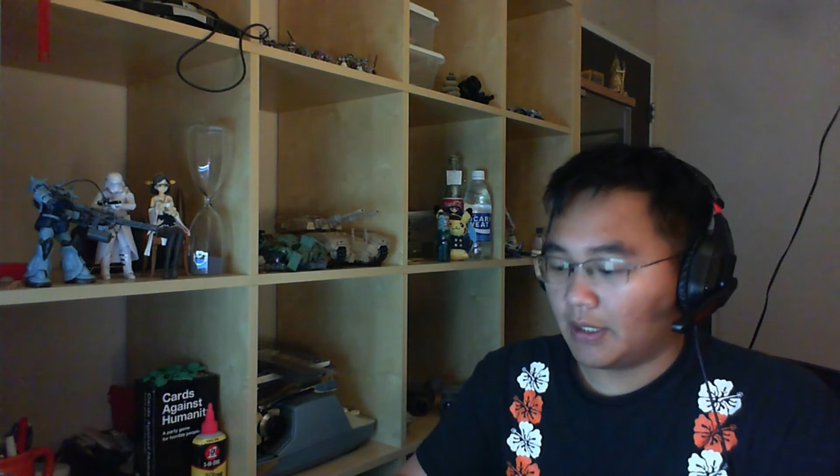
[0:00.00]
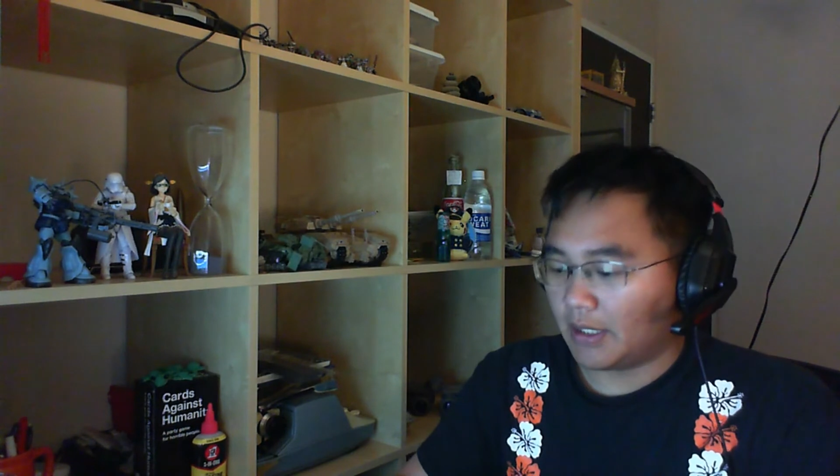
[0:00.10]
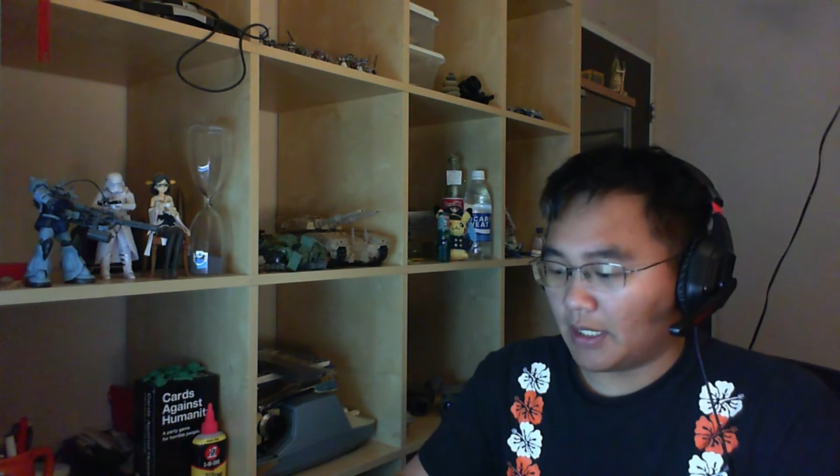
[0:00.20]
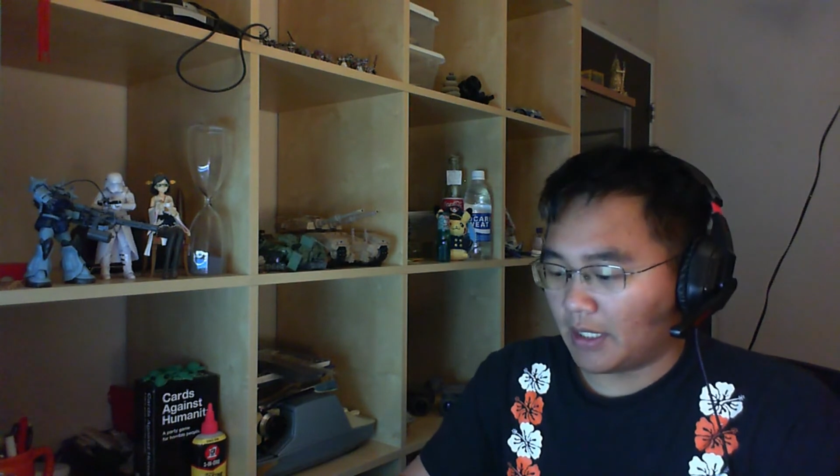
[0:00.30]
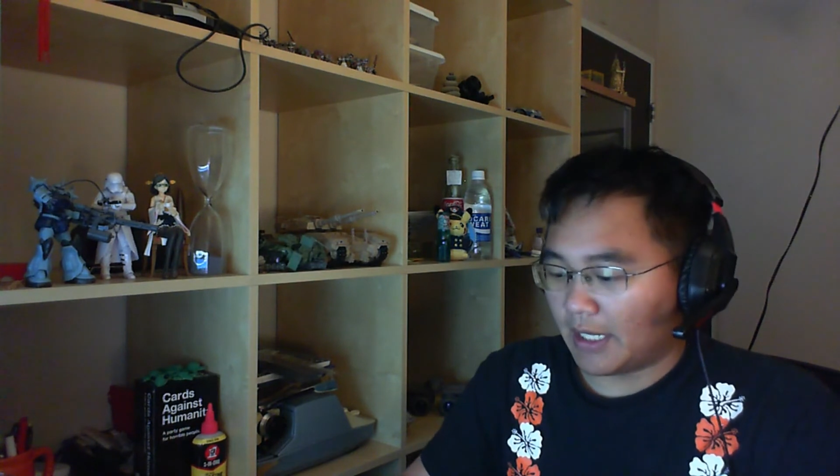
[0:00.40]

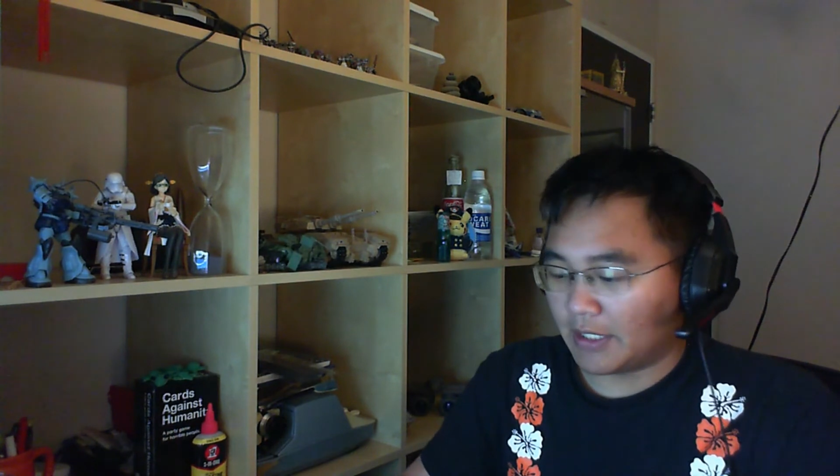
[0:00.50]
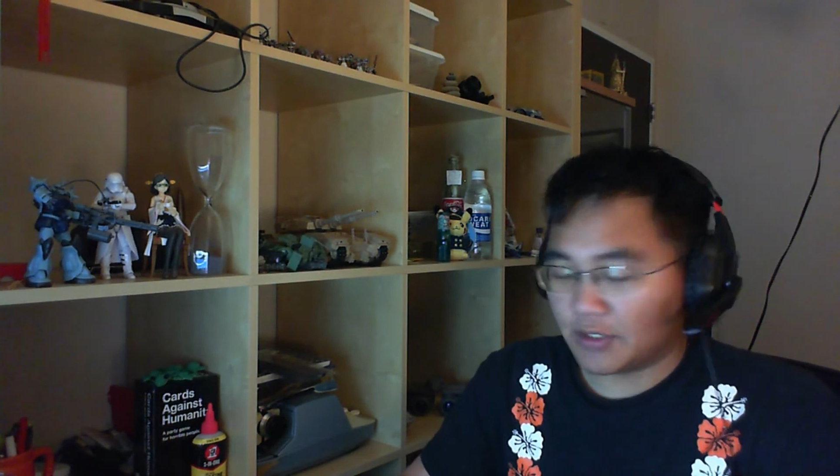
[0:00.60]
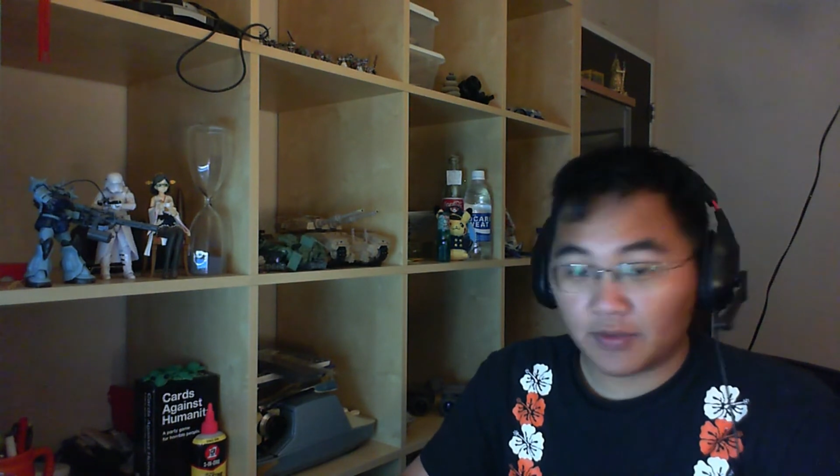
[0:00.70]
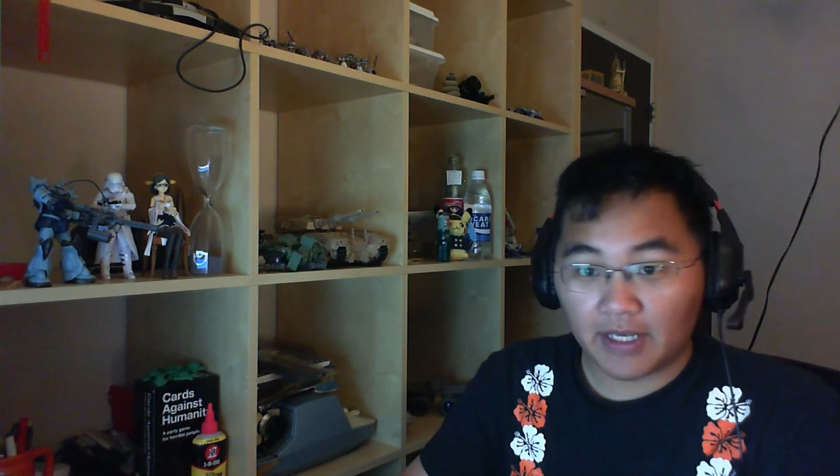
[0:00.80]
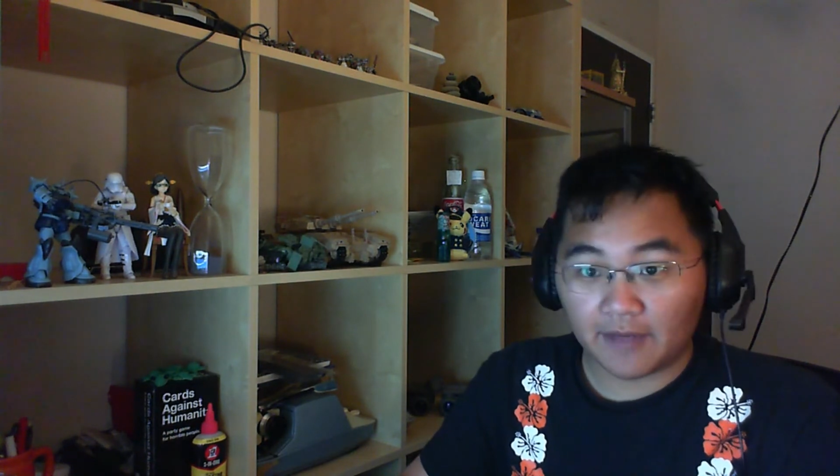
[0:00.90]
I
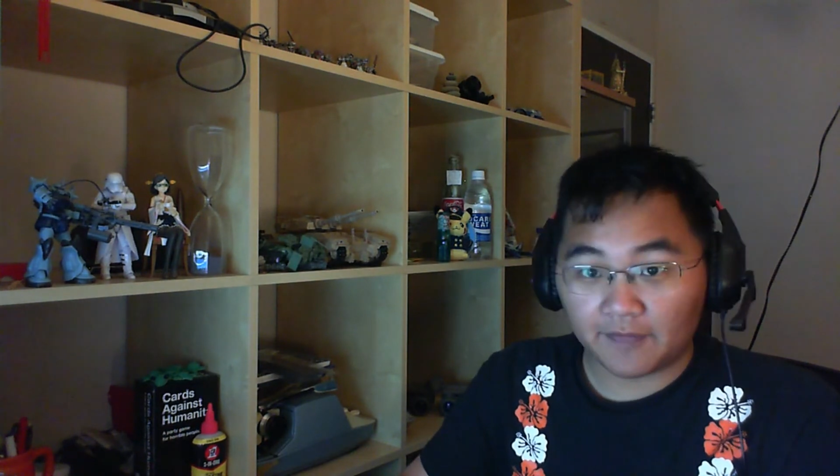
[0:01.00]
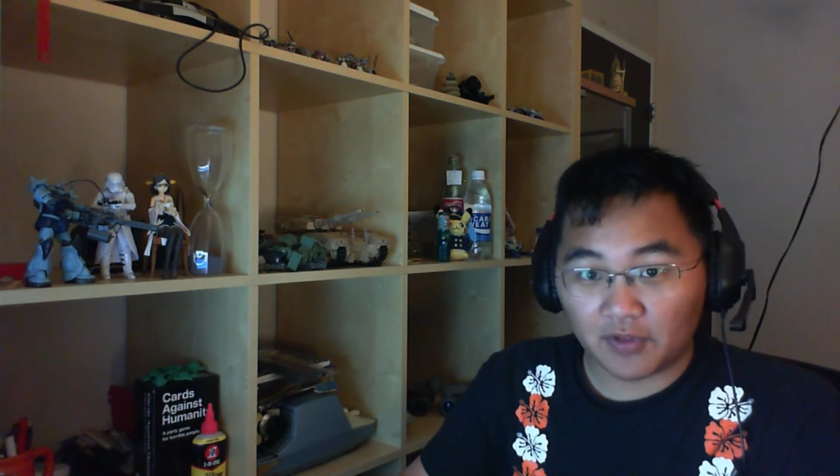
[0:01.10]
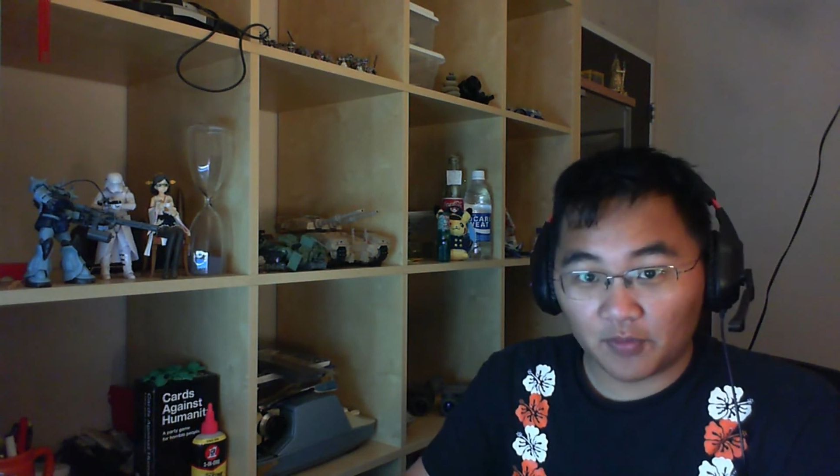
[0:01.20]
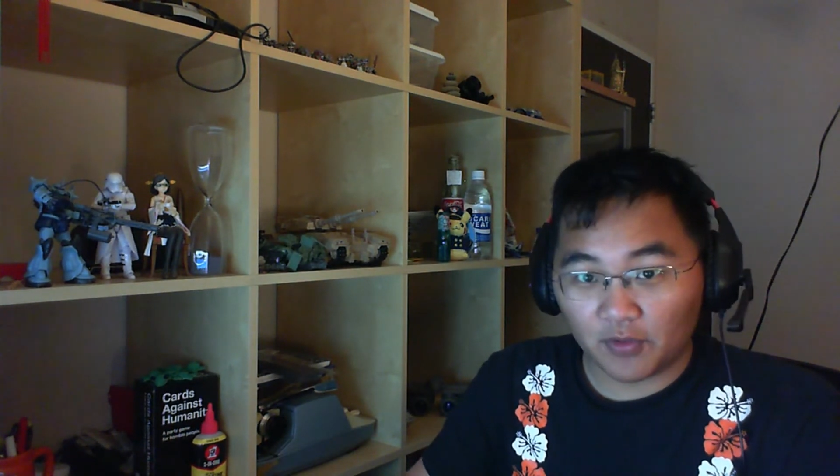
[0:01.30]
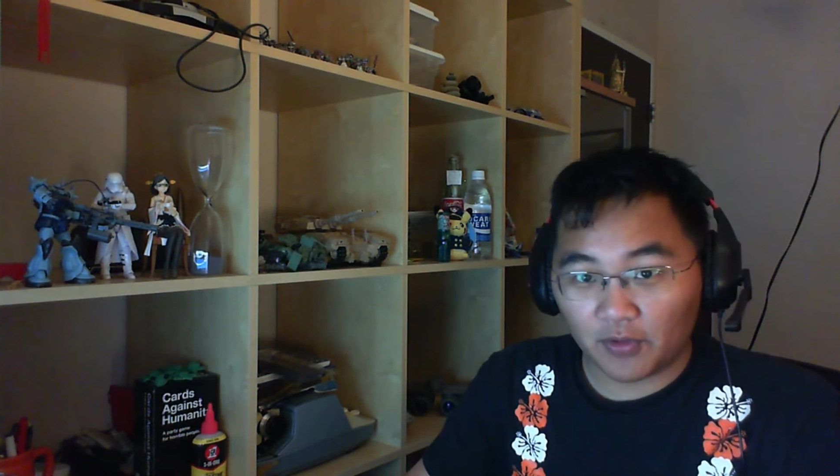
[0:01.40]
do have
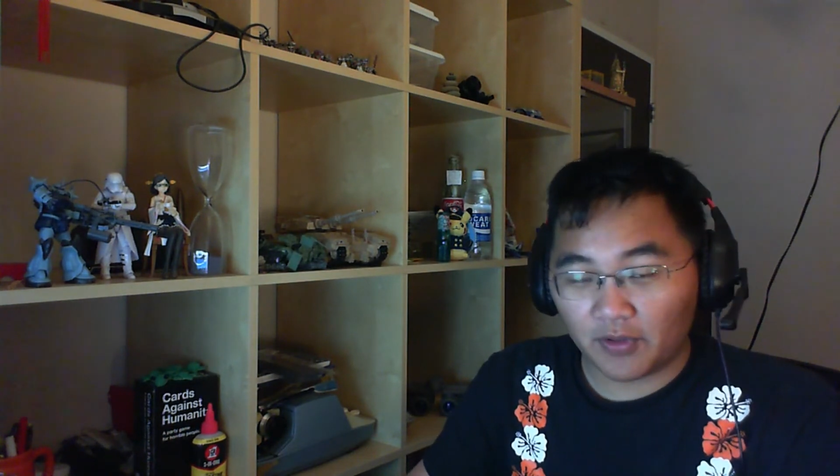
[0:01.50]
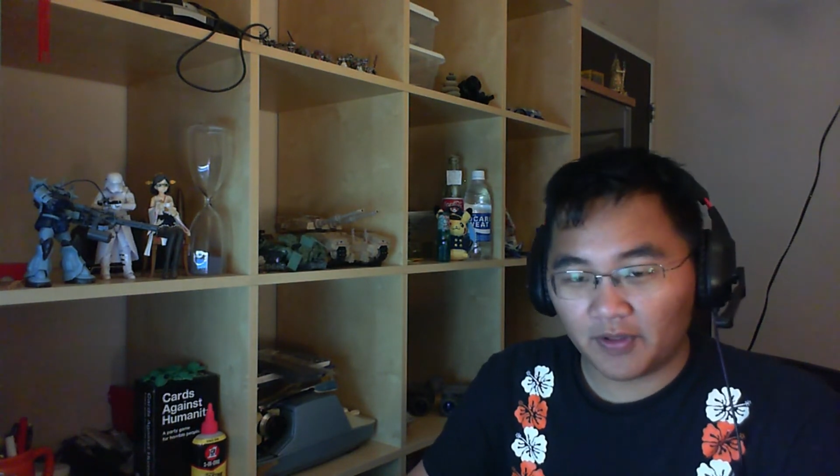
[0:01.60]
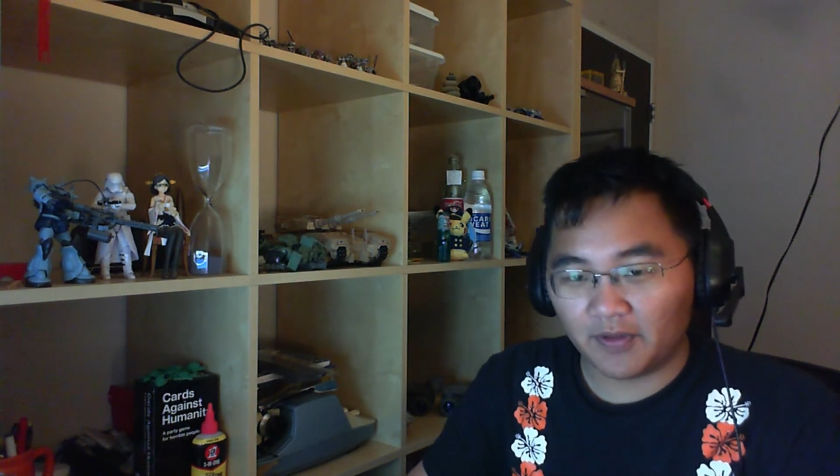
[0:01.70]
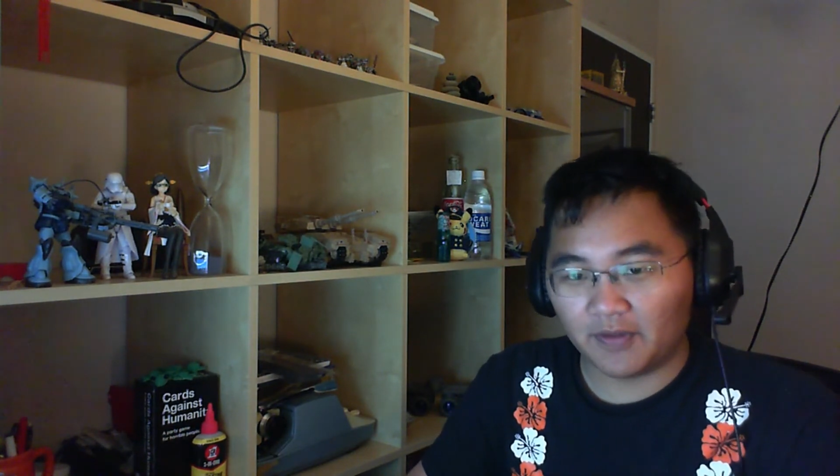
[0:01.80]
2 more